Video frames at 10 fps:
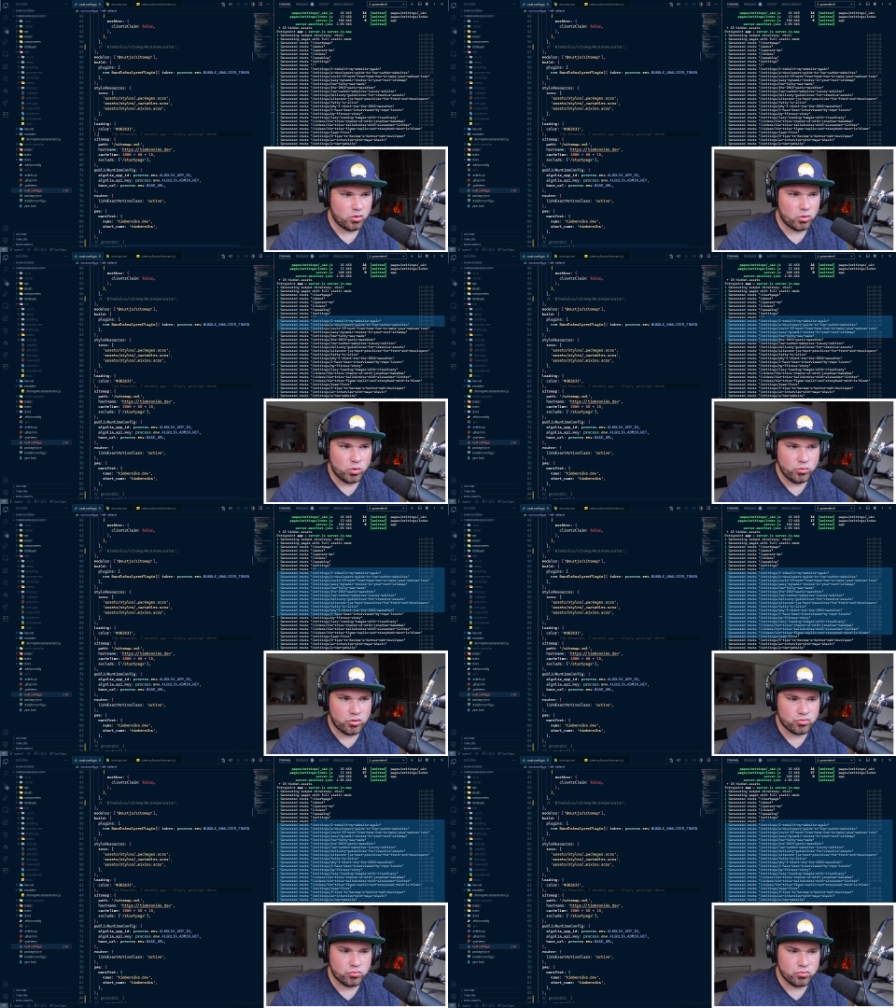all
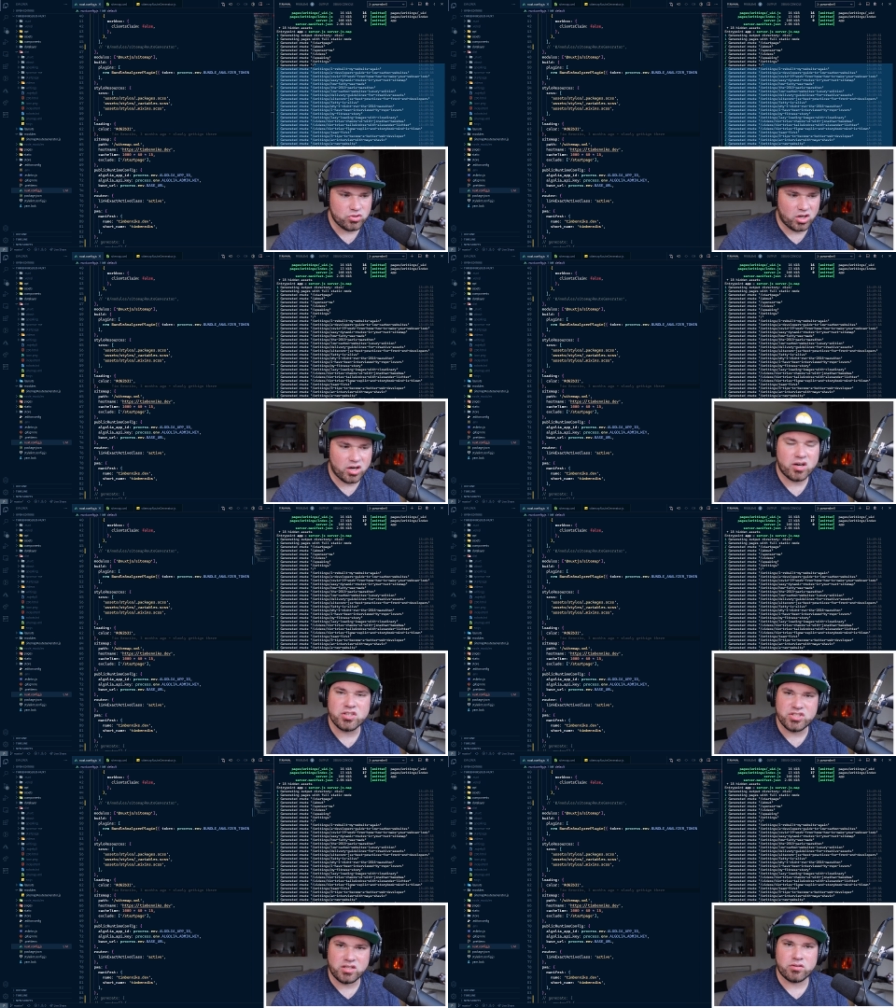those routes are
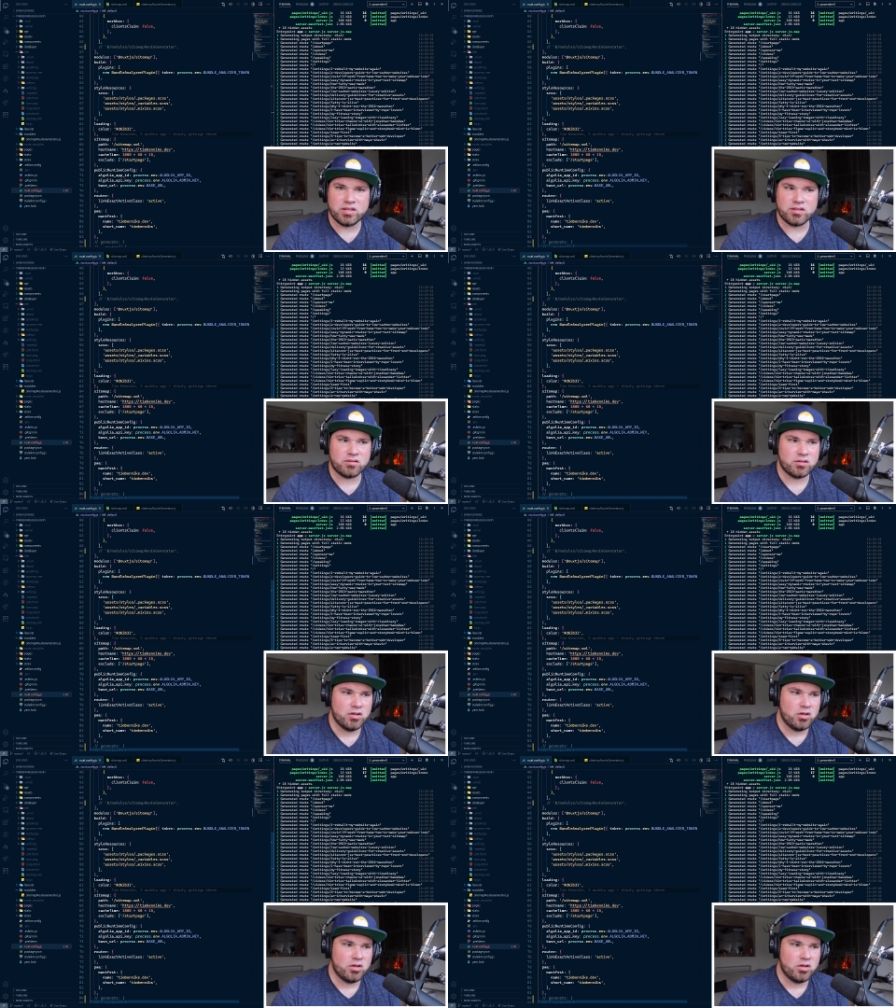generated.